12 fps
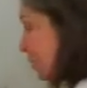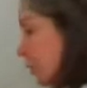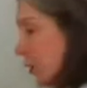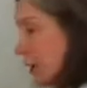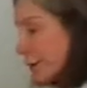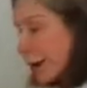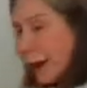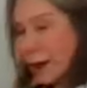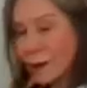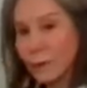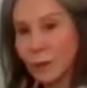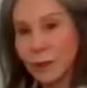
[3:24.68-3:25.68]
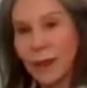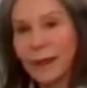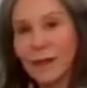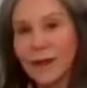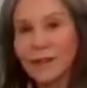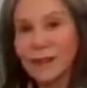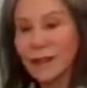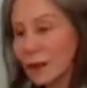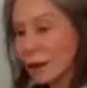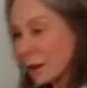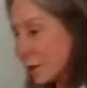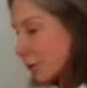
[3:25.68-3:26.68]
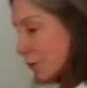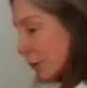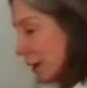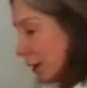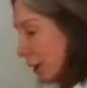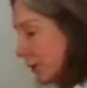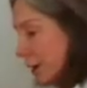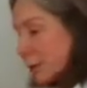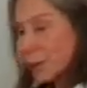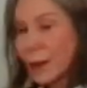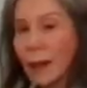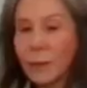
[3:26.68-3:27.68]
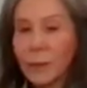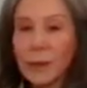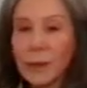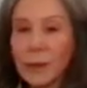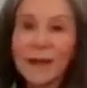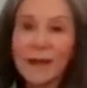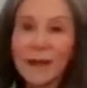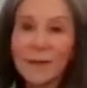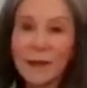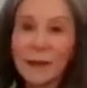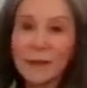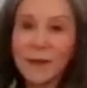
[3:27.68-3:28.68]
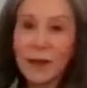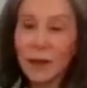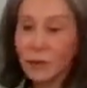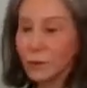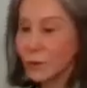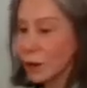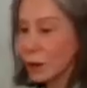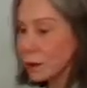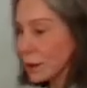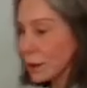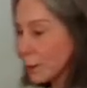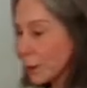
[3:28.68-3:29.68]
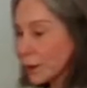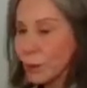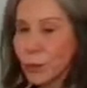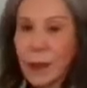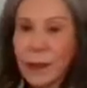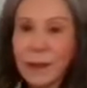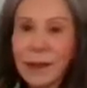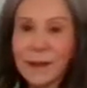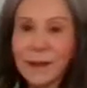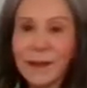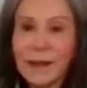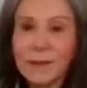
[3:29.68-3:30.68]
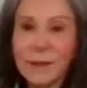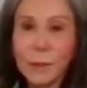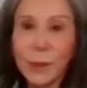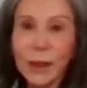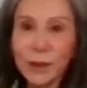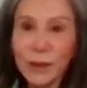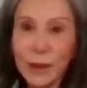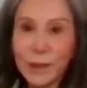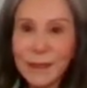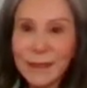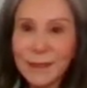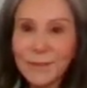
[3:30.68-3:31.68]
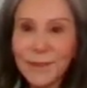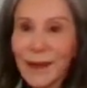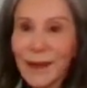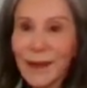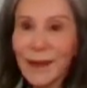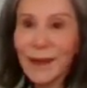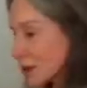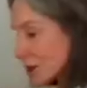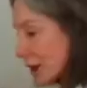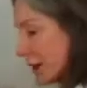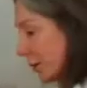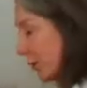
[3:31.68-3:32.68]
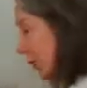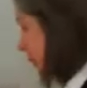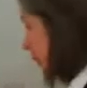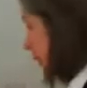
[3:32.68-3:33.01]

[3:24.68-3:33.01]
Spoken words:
to do all that, blend everything, and then pop it in the oven for a little bit of browning of the breadcrumbs on top.